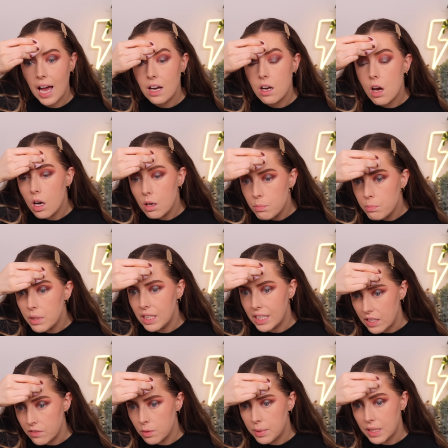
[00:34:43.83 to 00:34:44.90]
And
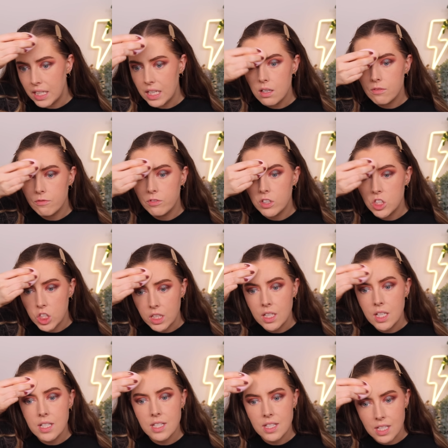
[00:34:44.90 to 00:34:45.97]
unbelievably,
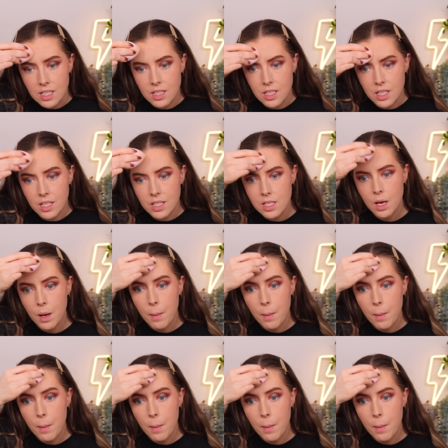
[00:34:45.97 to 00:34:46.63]
Virginia's sisters